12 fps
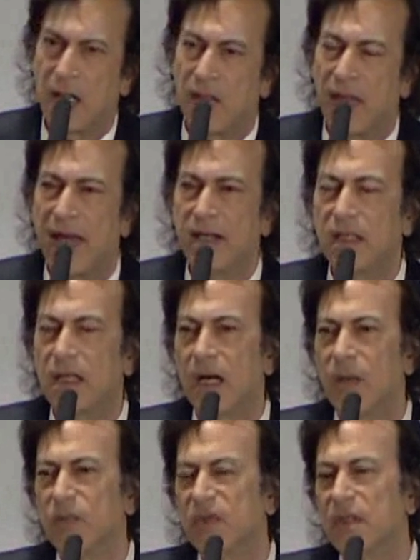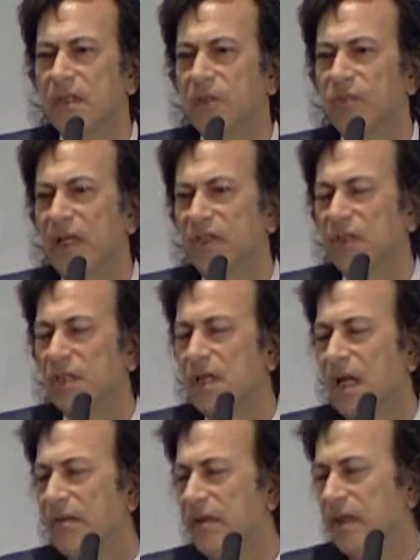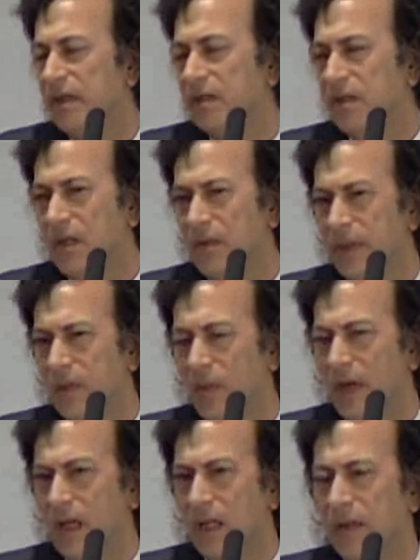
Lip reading: Then comes the Depression, nothing is going well.